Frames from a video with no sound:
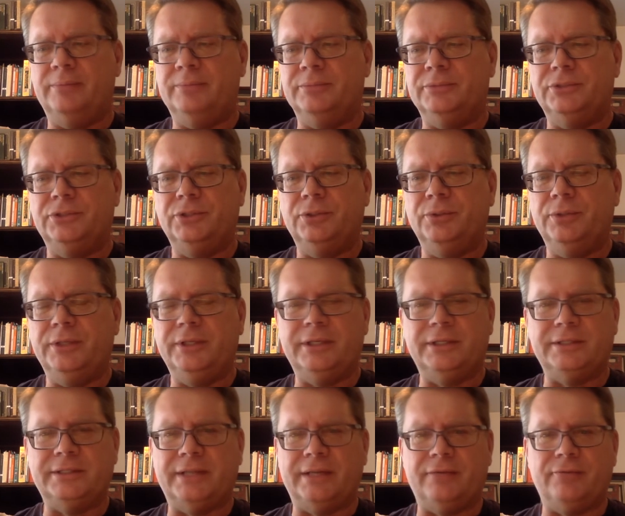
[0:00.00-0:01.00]
She only does
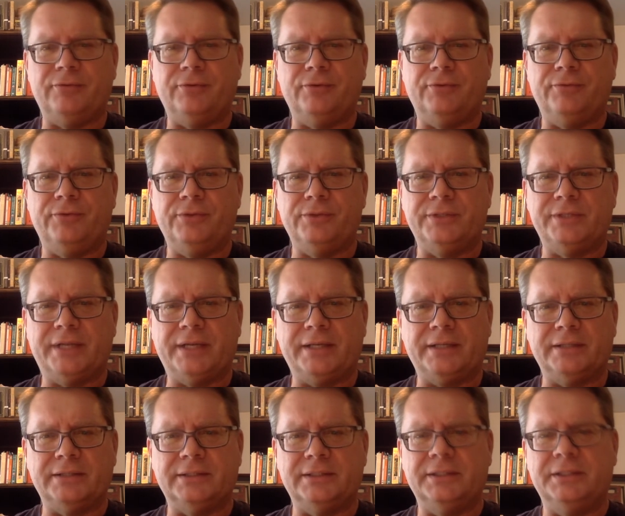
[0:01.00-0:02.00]
that for a few
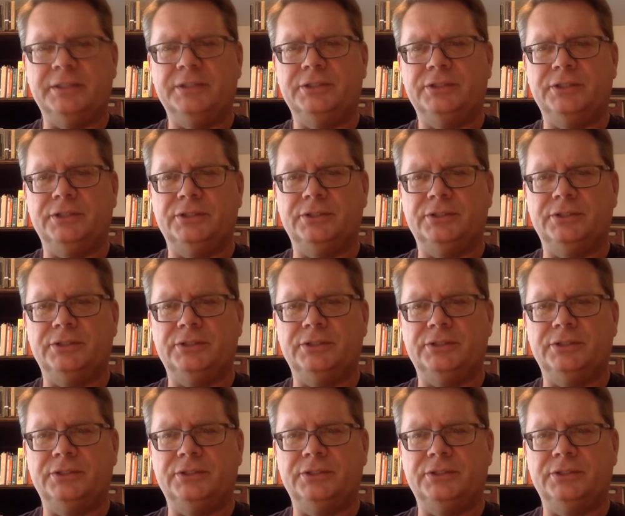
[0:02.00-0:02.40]
seconds and then she